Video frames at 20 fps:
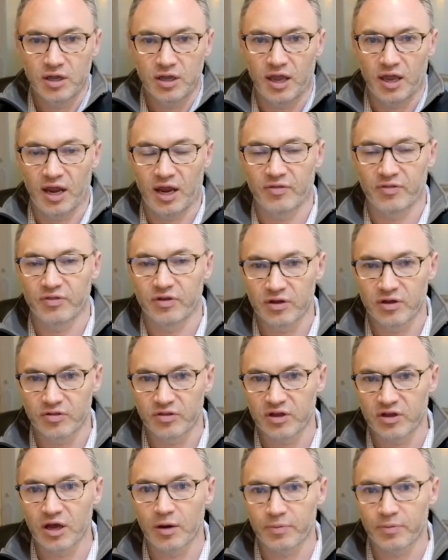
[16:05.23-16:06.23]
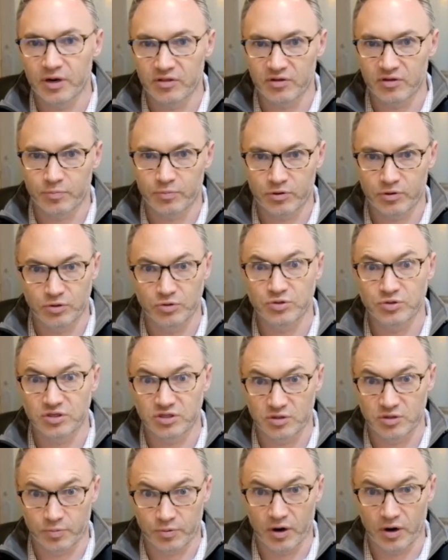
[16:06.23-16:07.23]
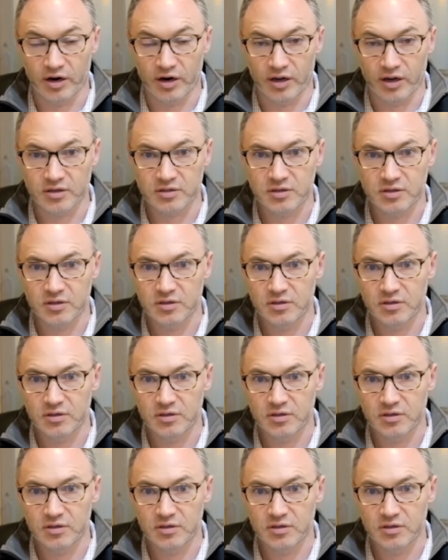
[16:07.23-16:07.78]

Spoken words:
and the company that produces the product,